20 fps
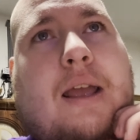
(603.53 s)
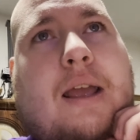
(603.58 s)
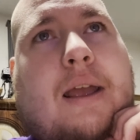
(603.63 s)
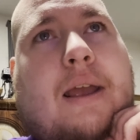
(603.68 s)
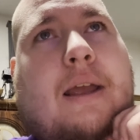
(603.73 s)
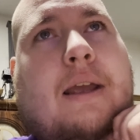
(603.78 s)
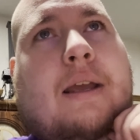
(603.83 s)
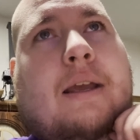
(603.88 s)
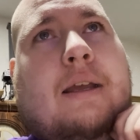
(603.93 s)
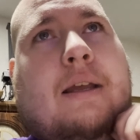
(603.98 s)

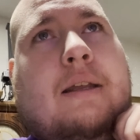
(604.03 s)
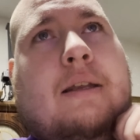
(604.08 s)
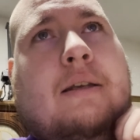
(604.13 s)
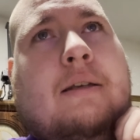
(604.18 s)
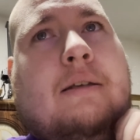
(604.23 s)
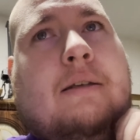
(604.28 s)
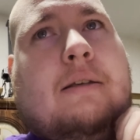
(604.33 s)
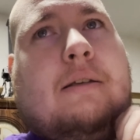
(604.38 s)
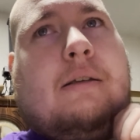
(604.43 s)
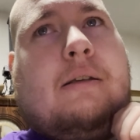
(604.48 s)

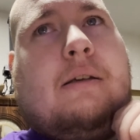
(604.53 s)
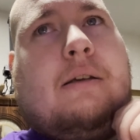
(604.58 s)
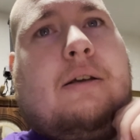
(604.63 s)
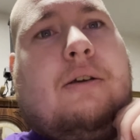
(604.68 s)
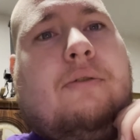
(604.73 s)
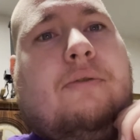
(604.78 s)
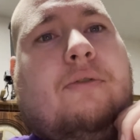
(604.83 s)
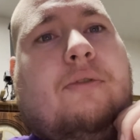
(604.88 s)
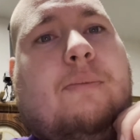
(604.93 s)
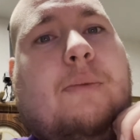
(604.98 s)
and
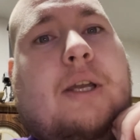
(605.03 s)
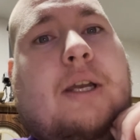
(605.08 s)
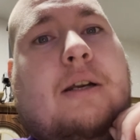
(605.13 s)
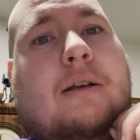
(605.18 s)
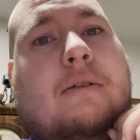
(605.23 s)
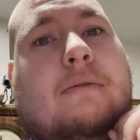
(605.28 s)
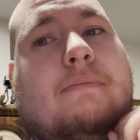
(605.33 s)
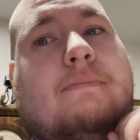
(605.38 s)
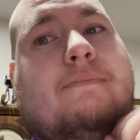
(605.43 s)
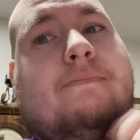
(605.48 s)
go from
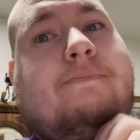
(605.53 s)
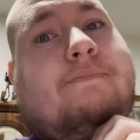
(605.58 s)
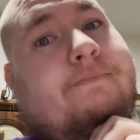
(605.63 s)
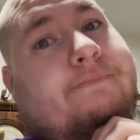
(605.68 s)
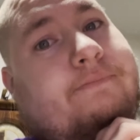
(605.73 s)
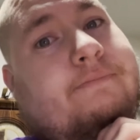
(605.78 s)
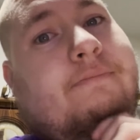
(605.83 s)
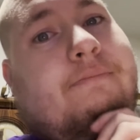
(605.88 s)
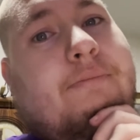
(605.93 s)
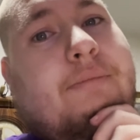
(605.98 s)
there.
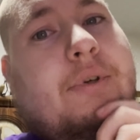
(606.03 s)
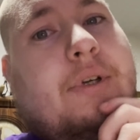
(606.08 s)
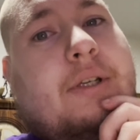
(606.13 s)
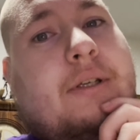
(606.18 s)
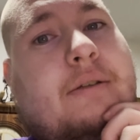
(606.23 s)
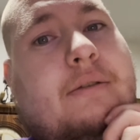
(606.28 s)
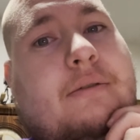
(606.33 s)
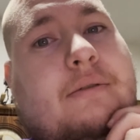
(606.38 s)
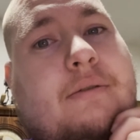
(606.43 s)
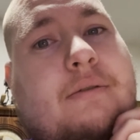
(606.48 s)
But
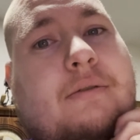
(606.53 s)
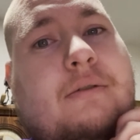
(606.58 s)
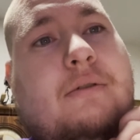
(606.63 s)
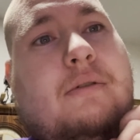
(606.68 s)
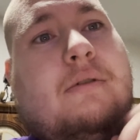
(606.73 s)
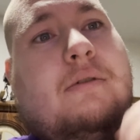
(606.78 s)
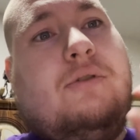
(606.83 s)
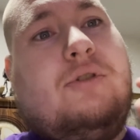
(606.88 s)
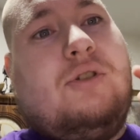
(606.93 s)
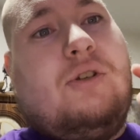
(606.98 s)

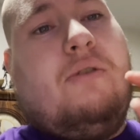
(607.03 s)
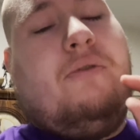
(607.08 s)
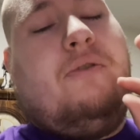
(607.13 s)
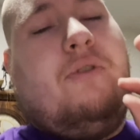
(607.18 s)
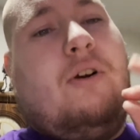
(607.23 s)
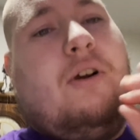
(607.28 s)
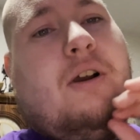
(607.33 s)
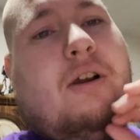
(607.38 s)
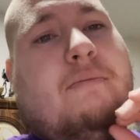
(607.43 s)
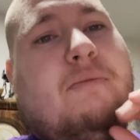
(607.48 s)
so
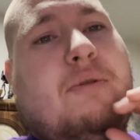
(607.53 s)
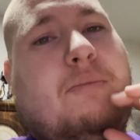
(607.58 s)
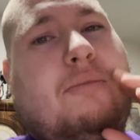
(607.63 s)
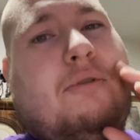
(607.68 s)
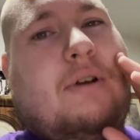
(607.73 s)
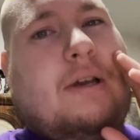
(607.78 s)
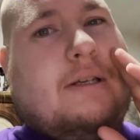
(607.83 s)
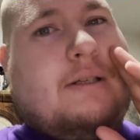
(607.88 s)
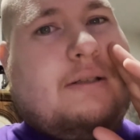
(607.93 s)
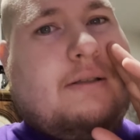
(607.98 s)
far, I'm
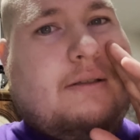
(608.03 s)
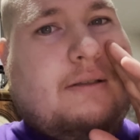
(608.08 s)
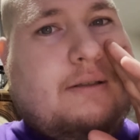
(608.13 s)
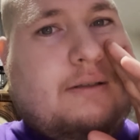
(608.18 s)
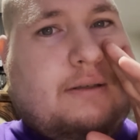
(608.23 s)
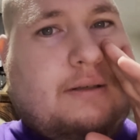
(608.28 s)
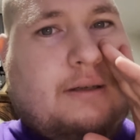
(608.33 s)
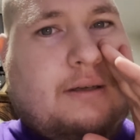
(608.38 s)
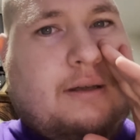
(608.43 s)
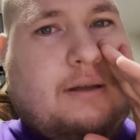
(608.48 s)
impressed.
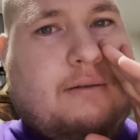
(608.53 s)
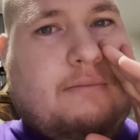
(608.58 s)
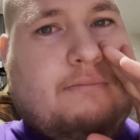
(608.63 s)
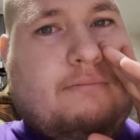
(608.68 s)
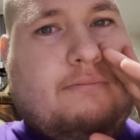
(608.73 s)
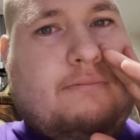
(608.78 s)
So